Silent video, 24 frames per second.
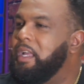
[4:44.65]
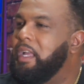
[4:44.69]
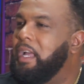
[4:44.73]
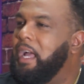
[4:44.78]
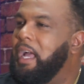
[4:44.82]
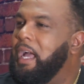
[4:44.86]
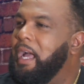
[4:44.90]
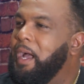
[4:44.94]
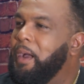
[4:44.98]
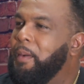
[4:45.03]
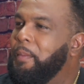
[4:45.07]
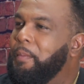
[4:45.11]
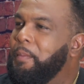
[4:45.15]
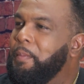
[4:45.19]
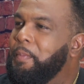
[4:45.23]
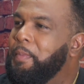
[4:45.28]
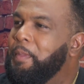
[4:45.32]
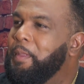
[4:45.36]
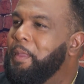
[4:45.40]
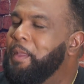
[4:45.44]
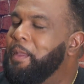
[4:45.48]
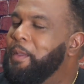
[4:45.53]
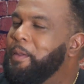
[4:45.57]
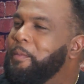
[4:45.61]
Um,
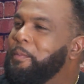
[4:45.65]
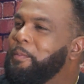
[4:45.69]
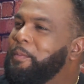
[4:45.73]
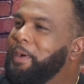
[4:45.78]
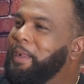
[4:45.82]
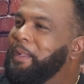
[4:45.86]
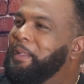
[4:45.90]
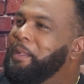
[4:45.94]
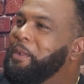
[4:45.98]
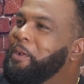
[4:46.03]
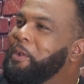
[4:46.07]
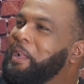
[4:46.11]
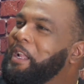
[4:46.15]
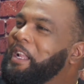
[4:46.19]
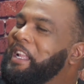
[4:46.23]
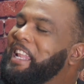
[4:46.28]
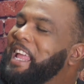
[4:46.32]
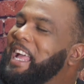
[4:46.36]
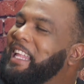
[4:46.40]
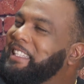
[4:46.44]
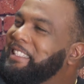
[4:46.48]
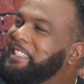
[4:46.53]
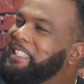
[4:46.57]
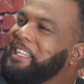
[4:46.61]
but
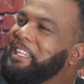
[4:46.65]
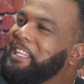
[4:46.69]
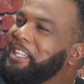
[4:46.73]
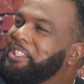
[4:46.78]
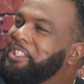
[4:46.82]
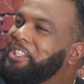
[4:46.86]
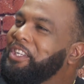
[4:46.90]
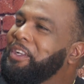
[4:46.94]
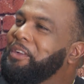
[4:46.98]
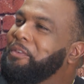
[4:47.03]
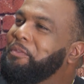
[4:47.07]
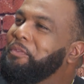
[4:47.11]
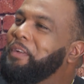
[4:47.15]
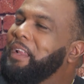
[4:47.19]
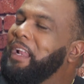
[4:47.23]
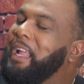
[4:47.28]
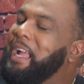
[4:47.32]
that signature,